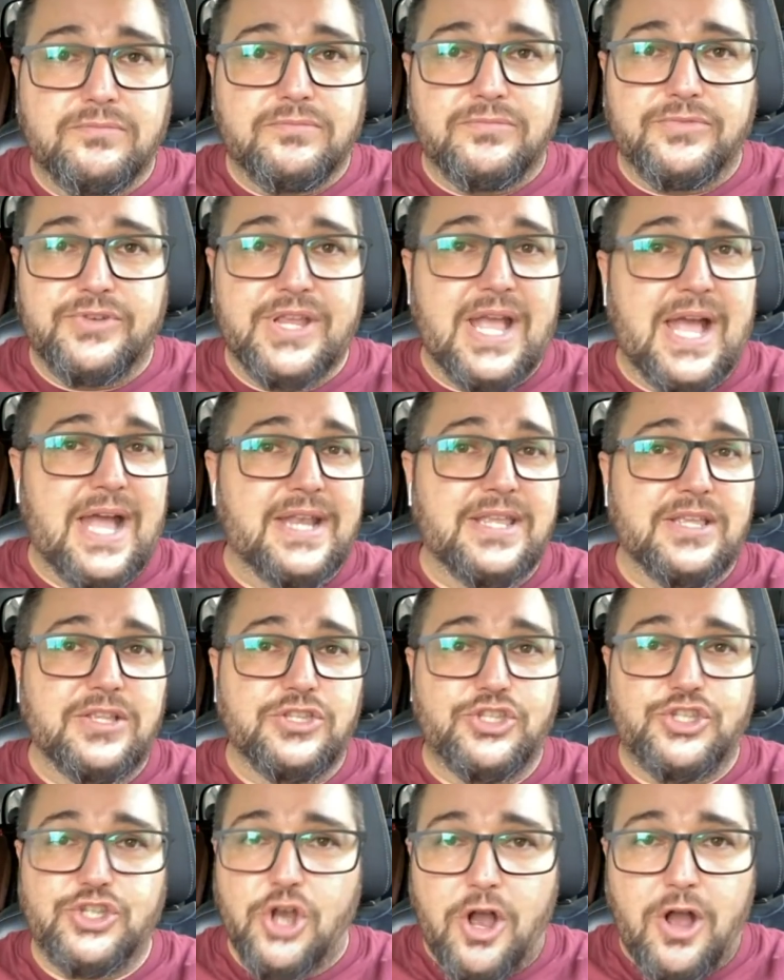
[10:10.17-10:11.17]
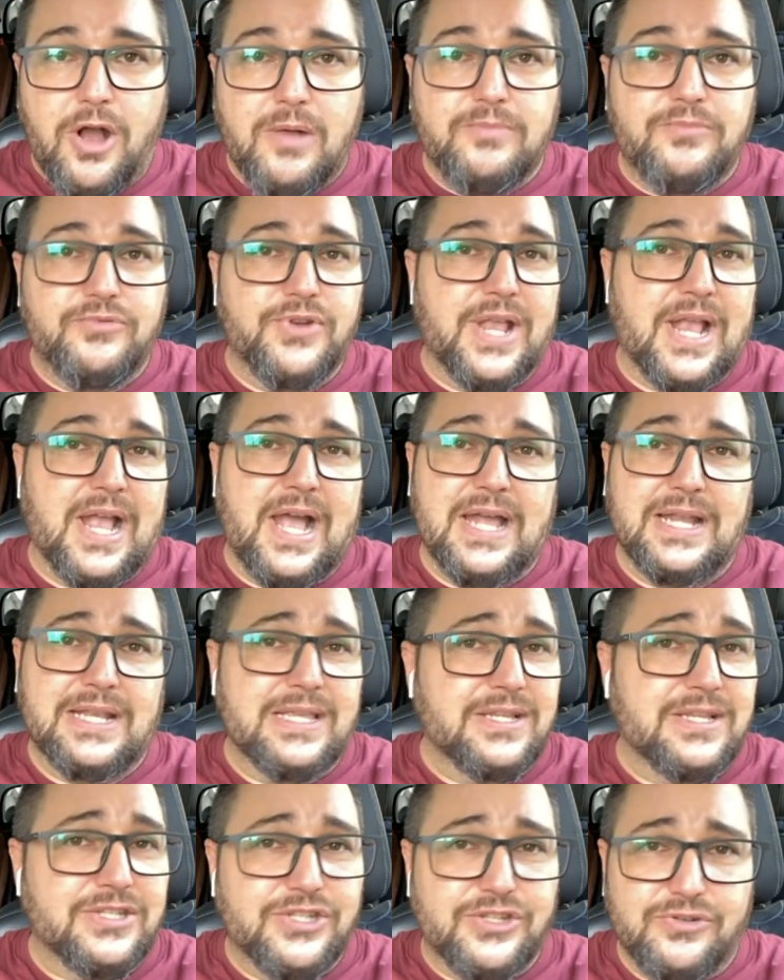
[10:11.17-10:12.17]
regarding job,
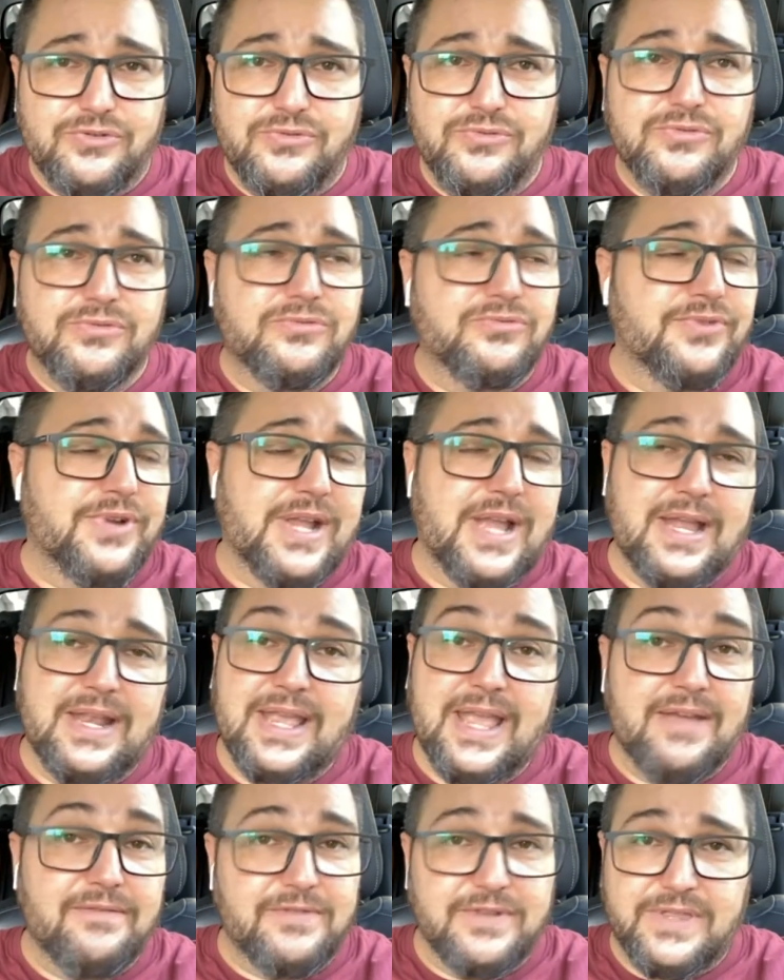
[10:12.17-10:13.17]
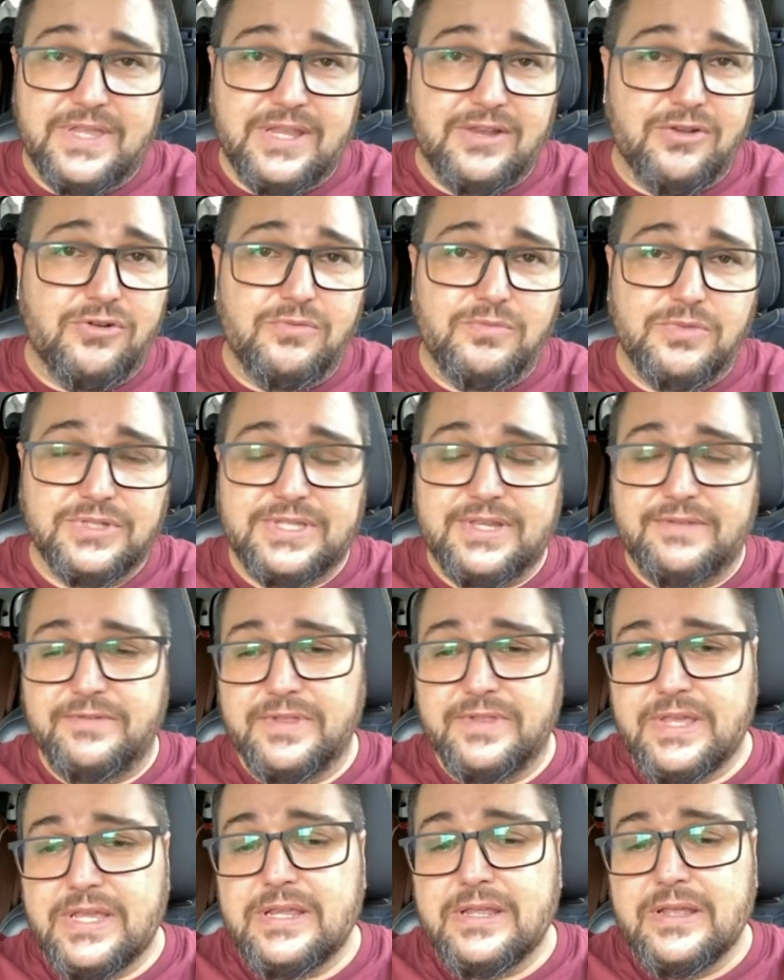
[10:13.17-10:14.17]
regarding school, regarding everything, almost
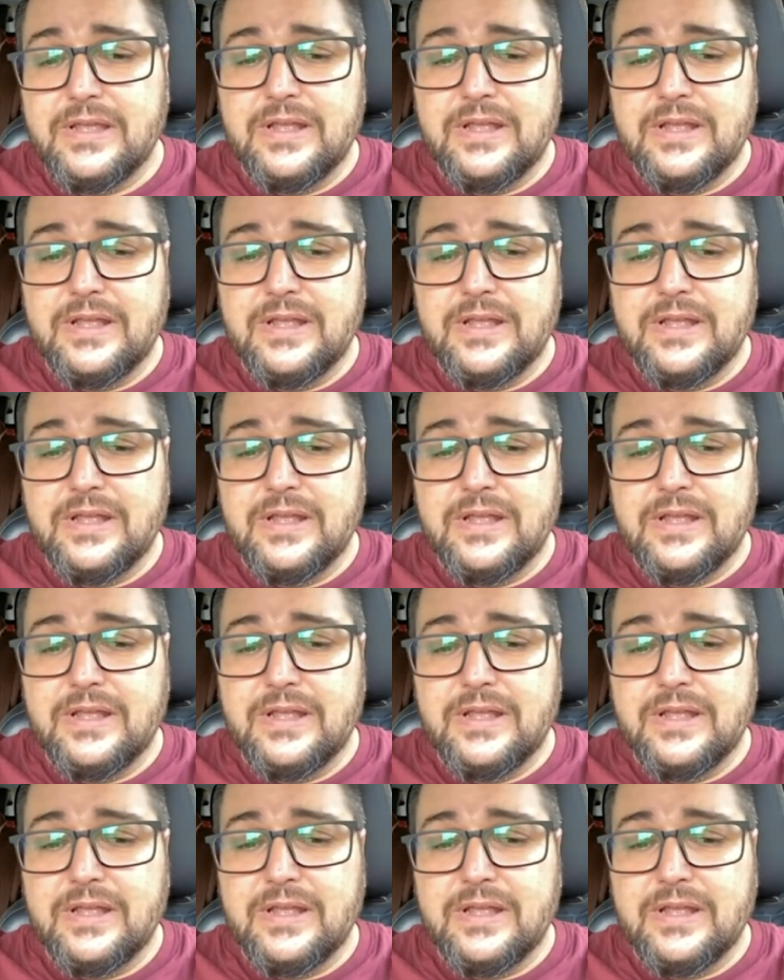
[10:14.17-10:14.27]
everything.